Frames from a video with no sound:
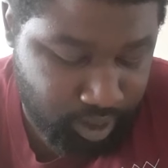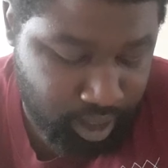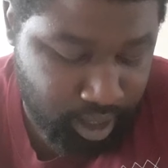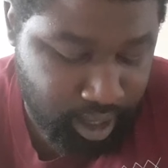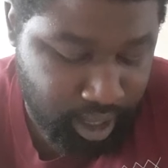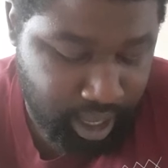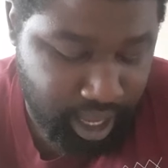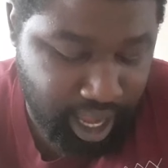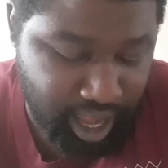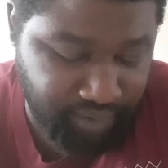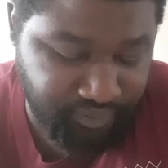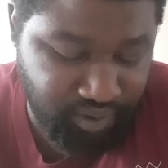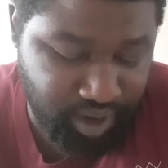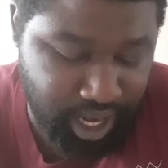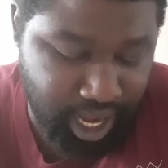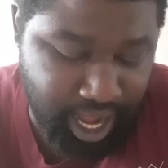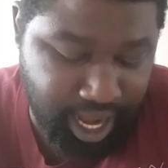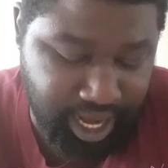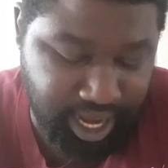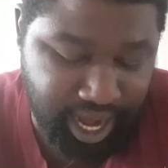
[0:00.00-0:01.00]
Have you
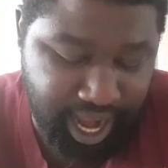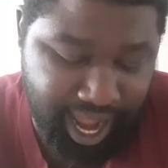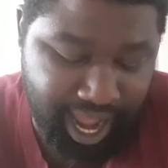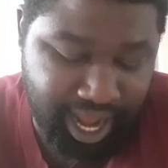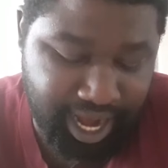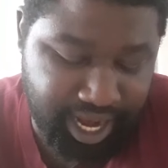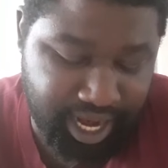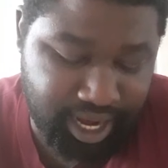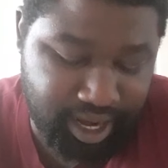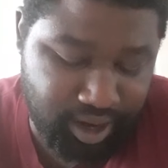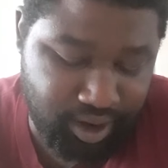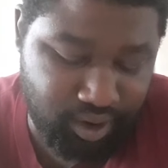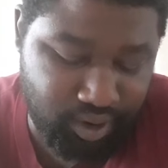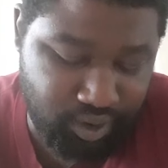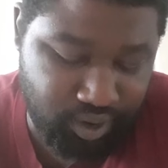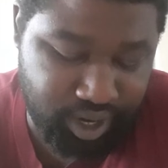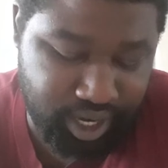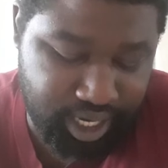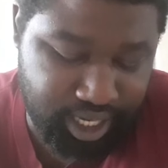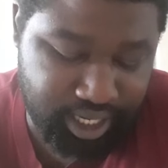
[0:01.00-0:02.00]
got an attic
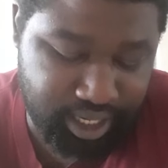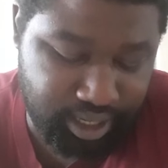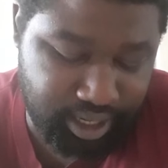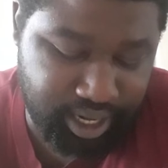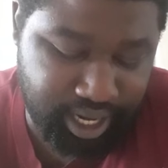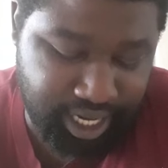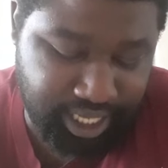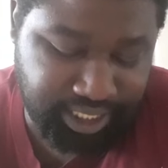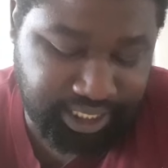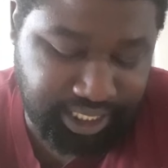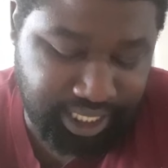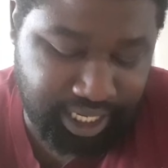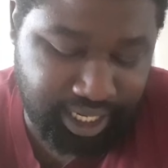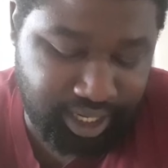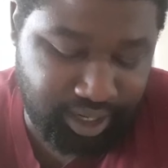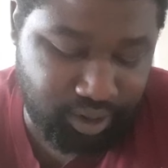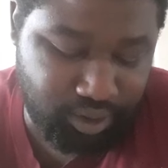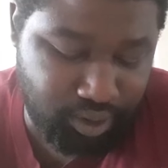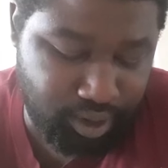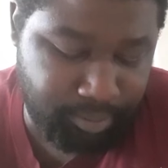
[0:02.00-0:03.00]
or a
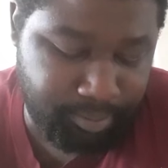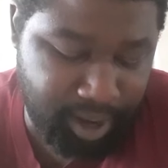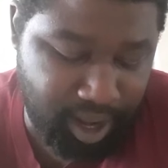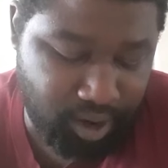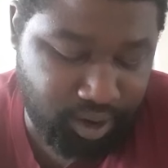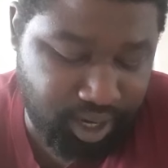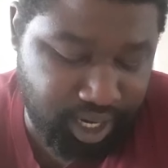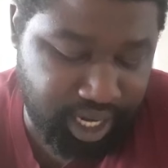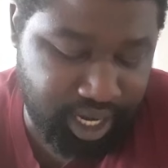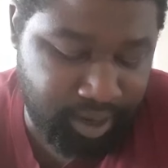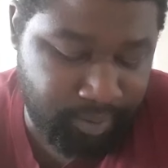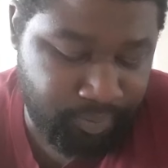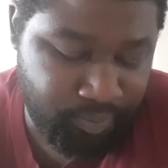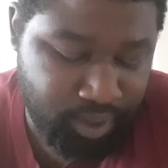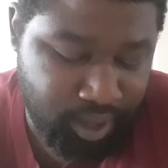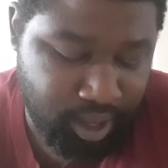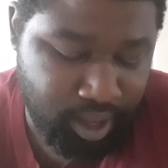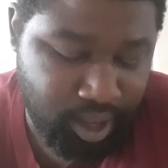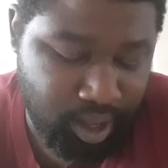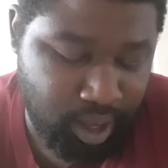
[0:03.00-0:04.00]
cellar or a balcony?
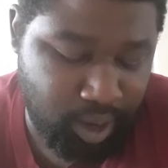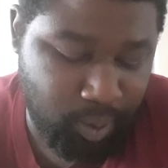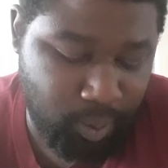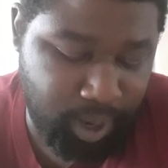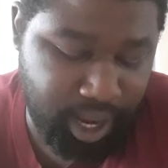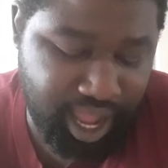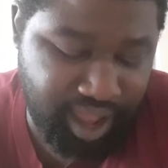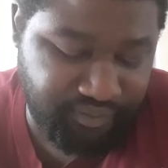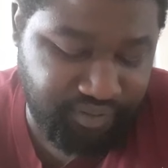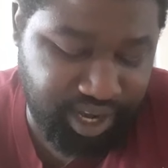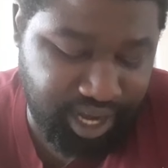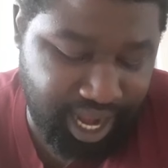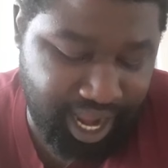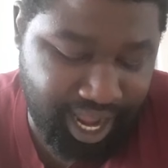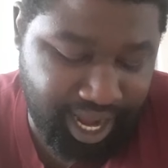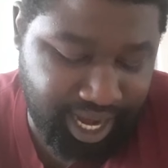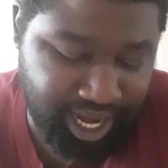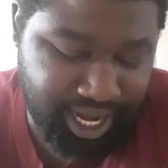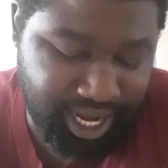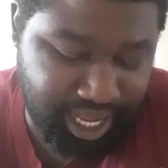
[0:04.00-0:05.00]
We have an
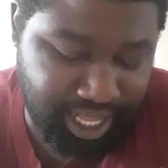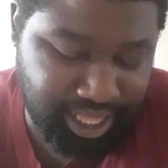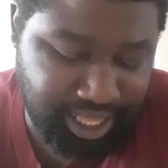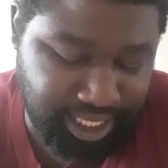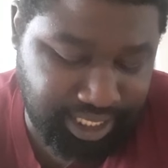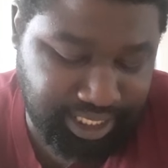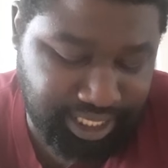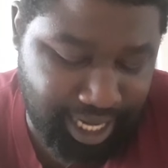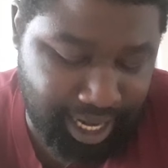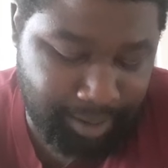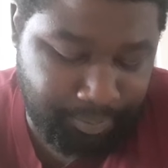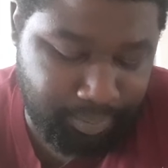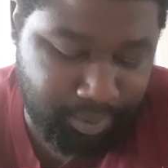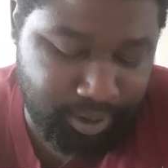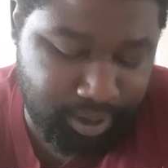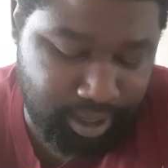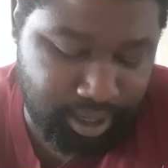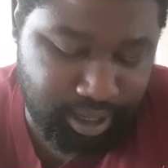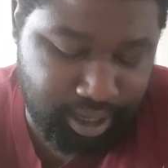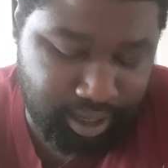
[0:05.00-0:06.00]
attic at the top
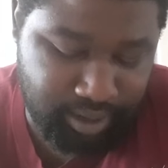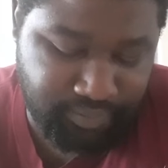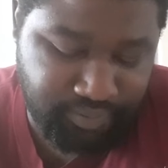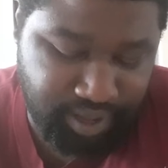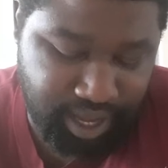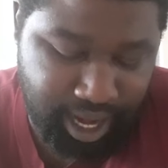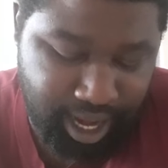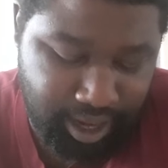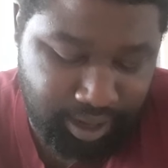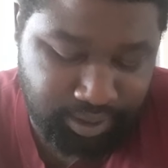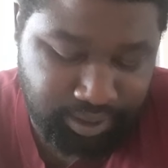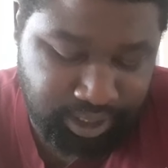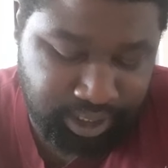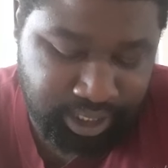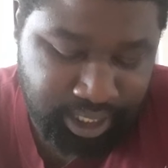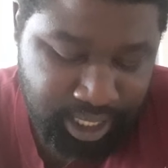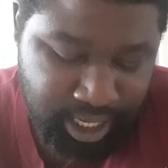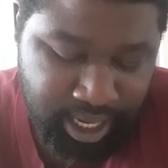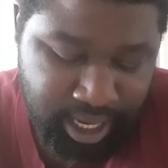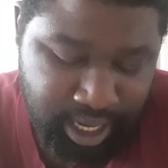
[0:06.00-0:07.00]
of the house,
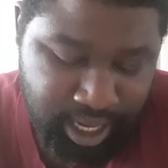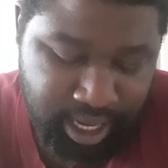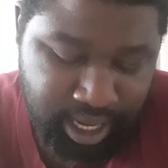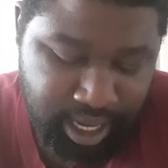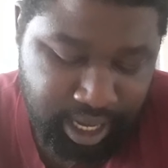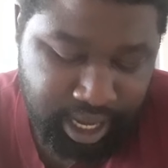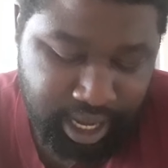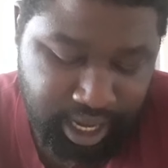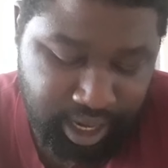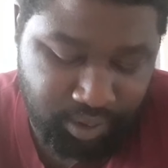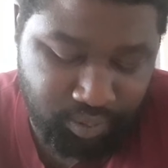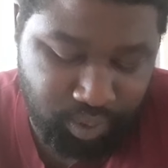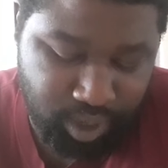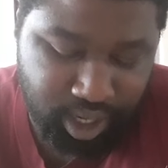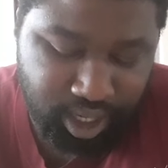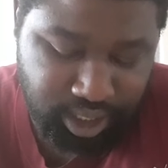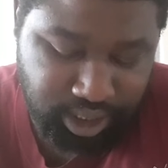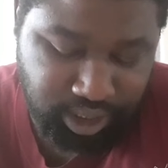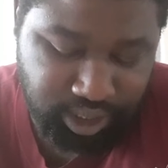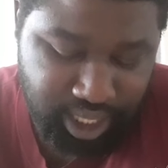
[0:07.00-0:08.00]
and we
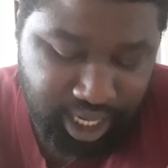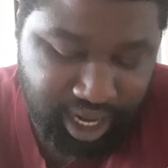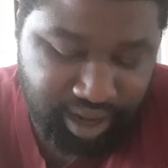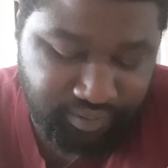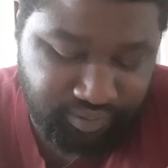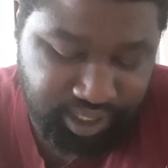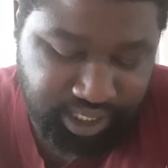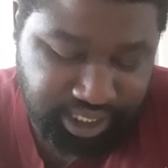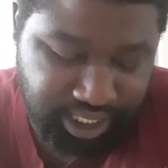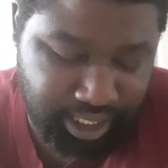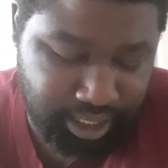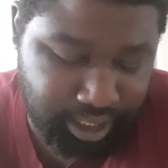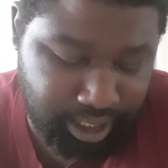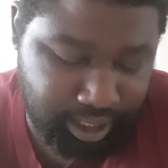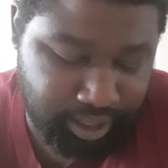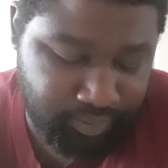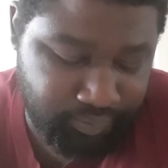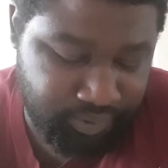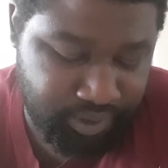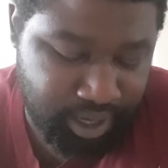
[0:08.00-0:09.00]
also have a cellar.
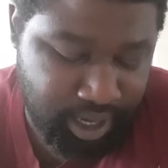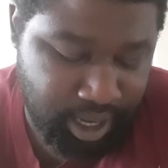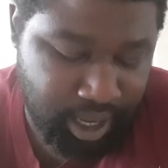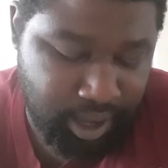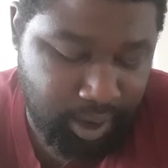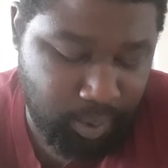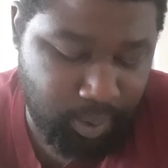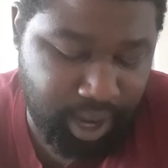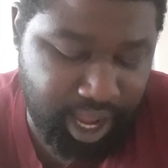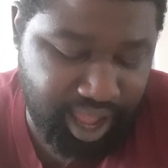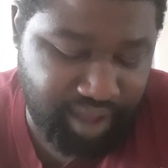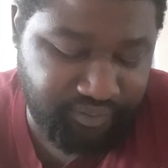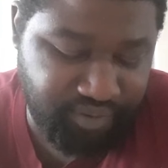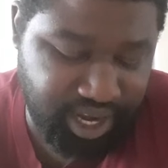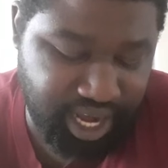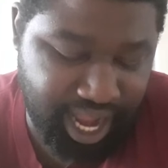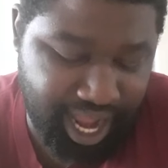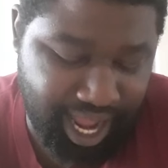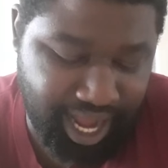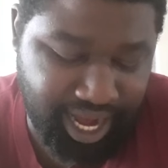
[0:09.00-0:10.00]
We have an
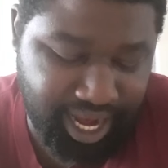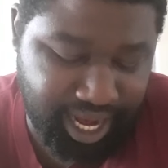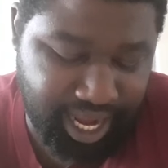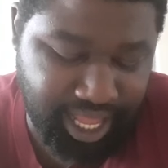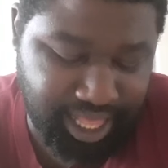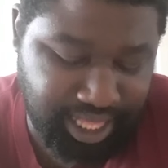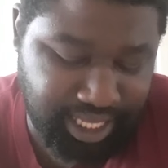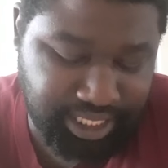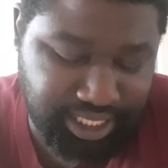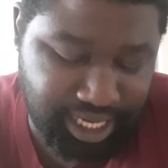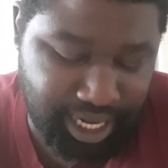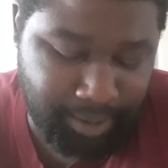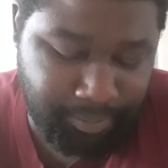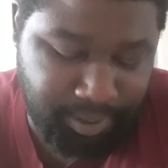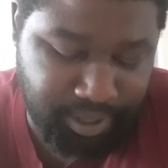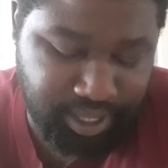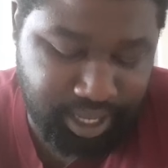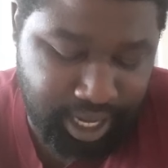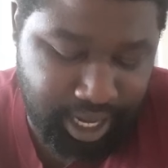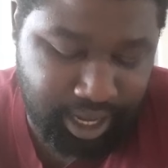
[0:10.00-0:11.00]
attic at the top
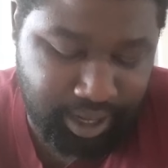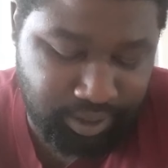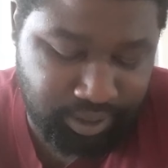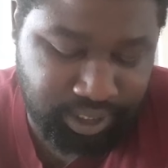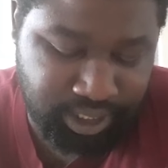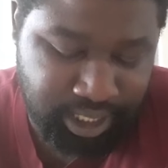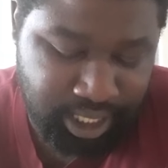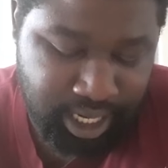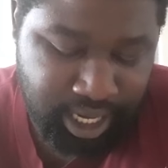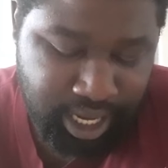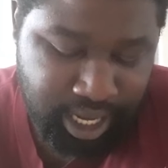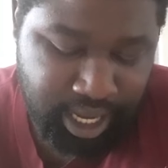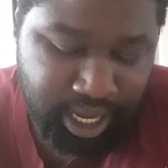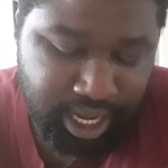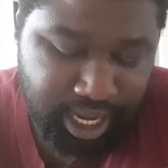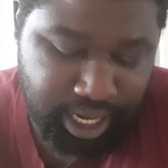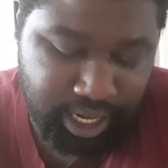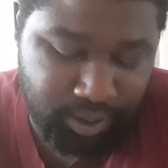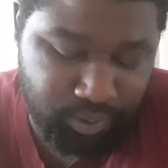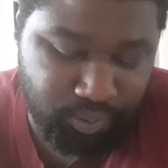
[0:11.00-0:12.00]
of the house,
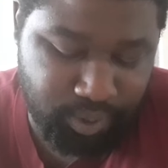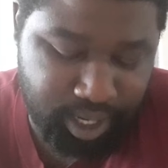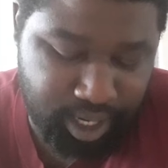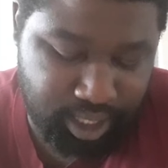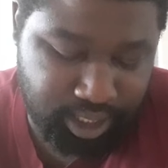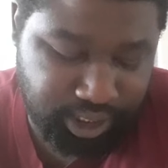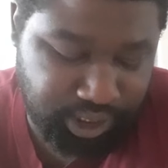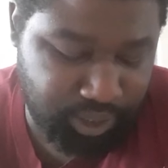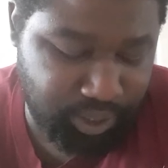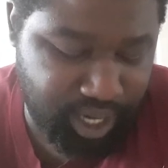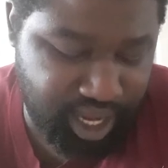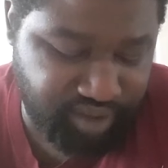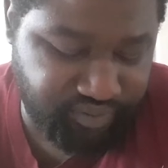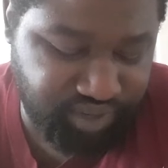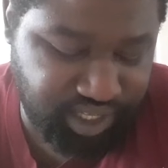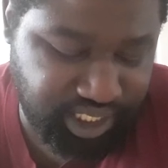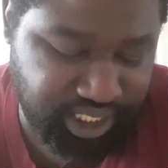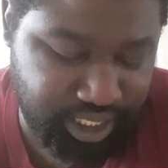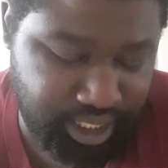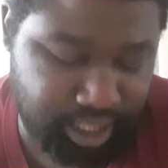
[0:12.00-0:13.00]
and we also have a
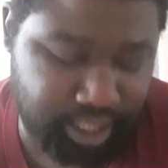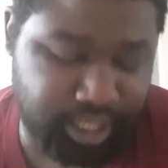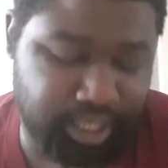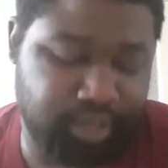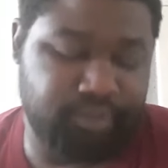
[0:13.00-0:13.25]
cellar.